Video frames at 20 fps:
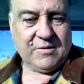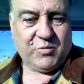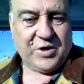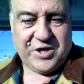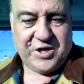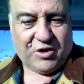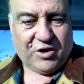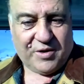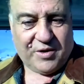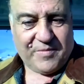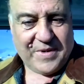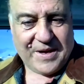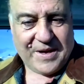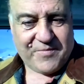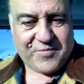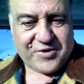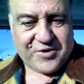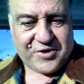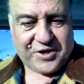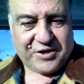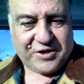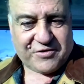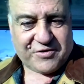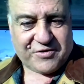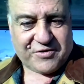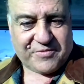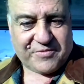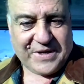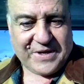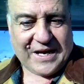We're not a member of
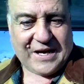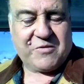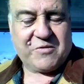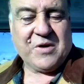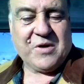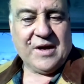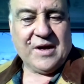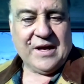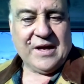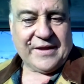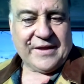Europe now.